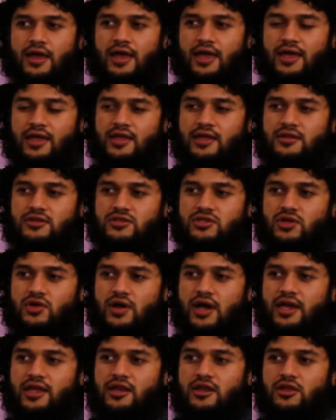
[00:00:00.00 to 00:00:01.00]
and so
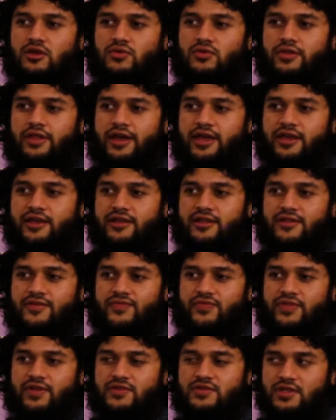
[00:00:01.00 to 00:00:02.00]
I knew like
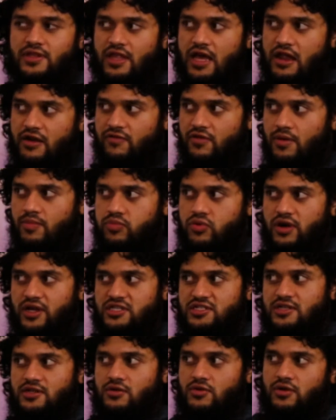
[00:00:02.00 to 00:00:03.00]
there was a lot of
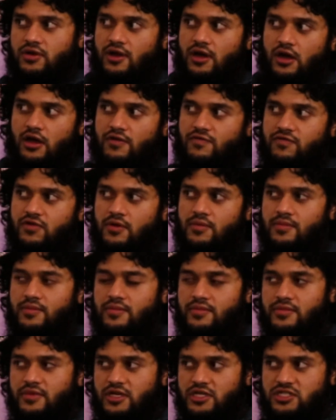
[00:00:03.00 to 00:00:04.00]
oppression going on from
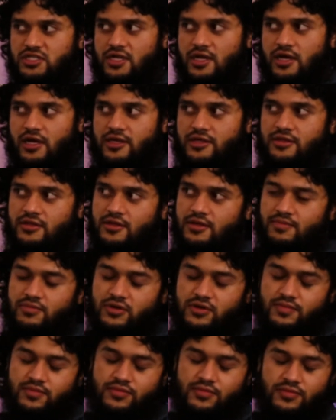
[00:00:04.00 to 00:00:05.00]
Assad,
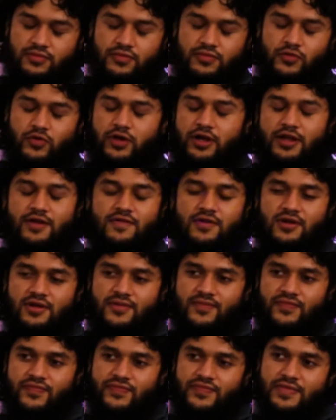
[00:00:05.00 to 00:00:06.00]
but whatever,
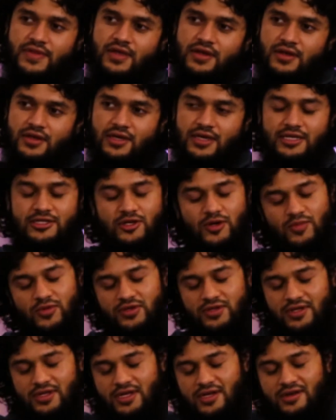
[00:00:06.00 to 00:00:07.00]
he's
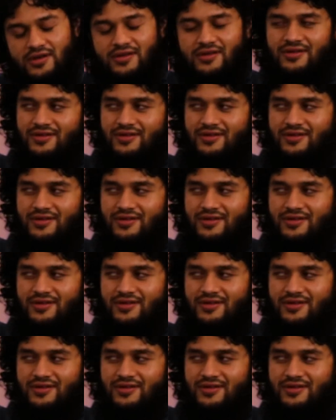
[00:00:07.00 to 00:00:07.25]
almost dead.